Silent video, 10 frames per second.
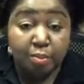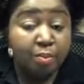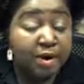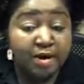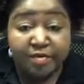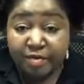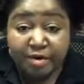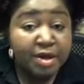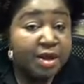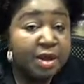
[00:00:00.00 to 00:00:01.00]

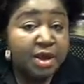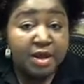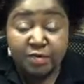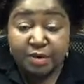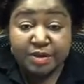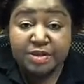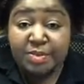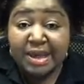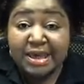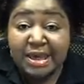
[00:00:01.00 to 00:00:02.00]
whatever whether it's
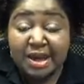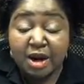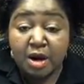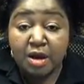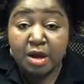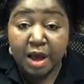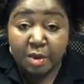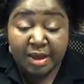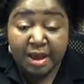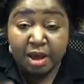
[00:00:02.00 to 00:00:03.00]
my care, how
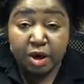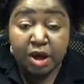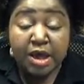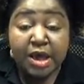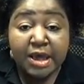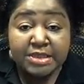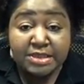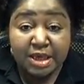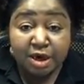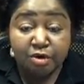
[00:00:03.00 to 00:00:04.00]
my hair is
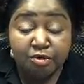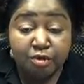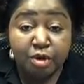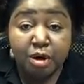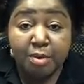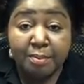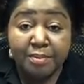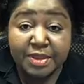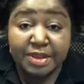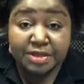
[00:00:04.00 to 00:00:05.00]
cared for,
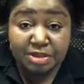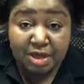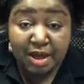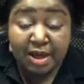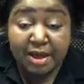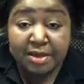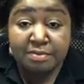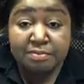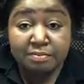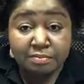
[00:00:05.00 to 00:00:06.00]
the shine,